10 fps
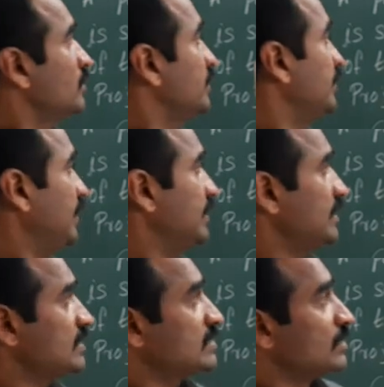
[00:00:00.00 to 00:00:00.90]
Here it
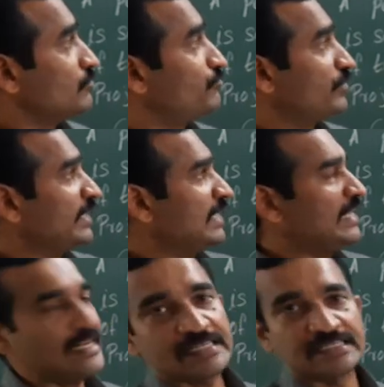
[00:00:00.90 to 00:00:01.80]
is
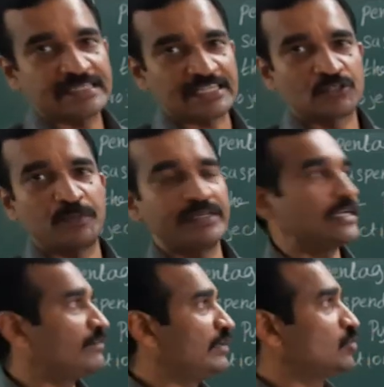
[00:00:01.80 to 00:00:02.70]
freely
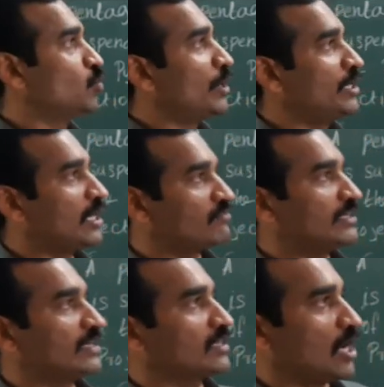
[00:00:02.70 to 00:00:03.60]
suspended with one of
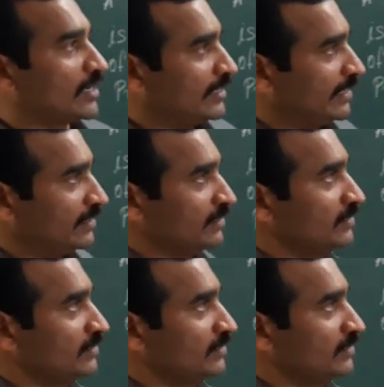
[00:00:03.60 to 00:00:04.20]
the corner.